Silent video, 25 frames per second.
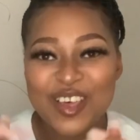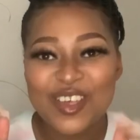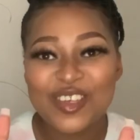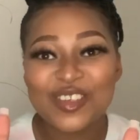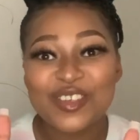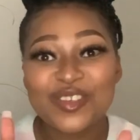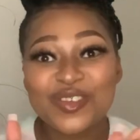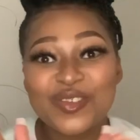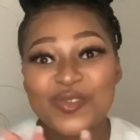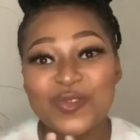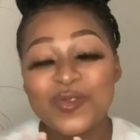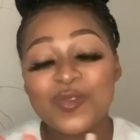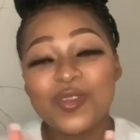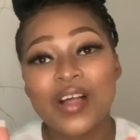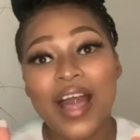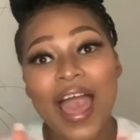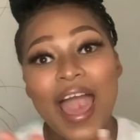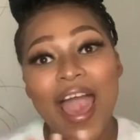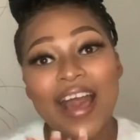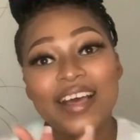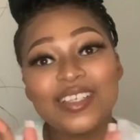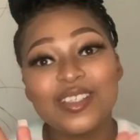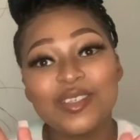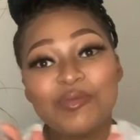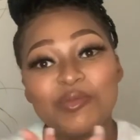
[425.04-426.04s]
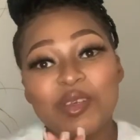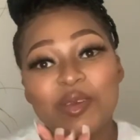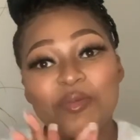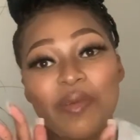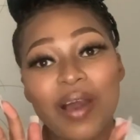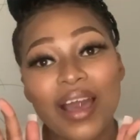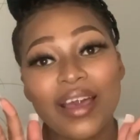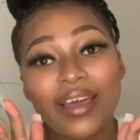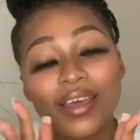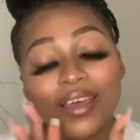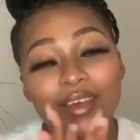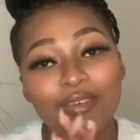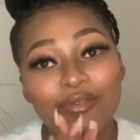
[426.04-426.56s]
School has me
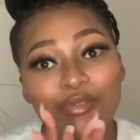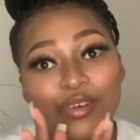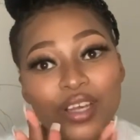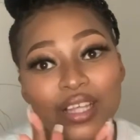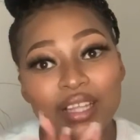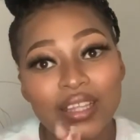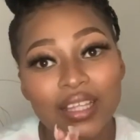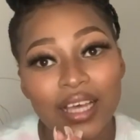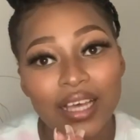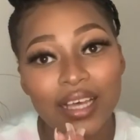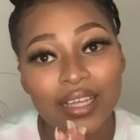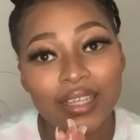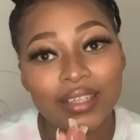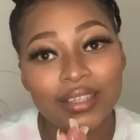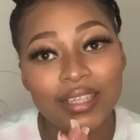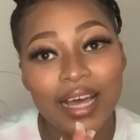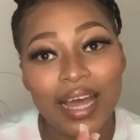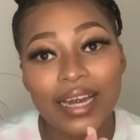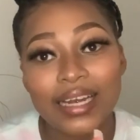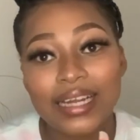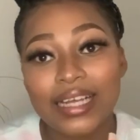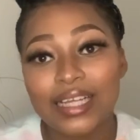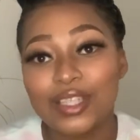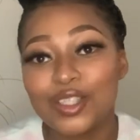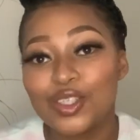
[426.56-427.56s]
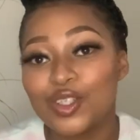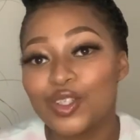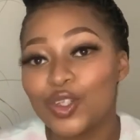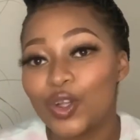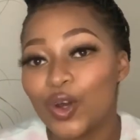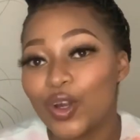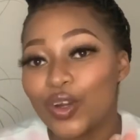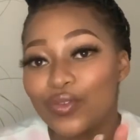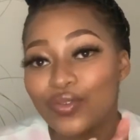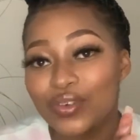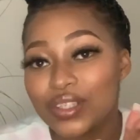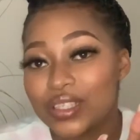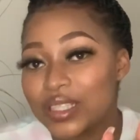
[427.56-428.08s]
by everything that it's
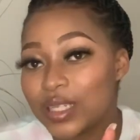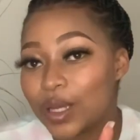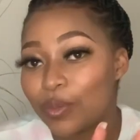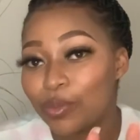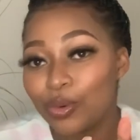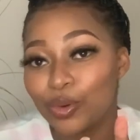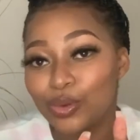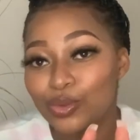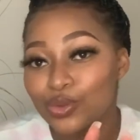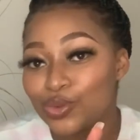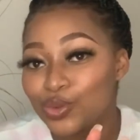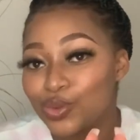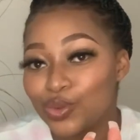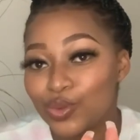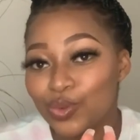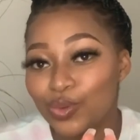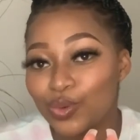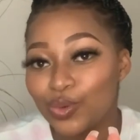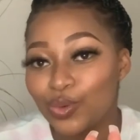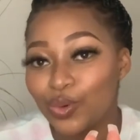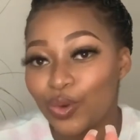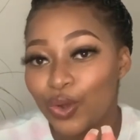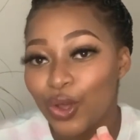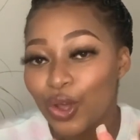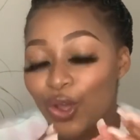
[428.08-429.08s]
not even supposed to.